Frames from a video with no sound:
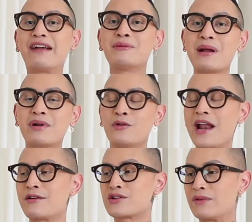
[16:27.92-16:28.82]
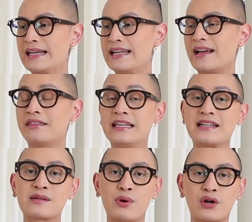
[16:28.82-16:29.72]
I remember when I was reading
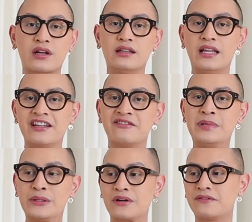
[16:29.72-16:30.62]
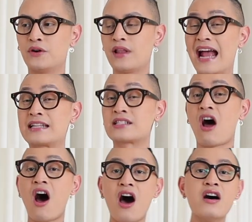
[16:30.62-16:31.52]
Athena's book, Live Beautiful, I
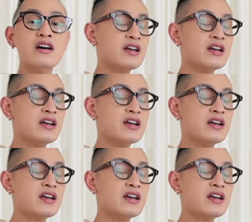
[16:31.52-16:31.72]
saw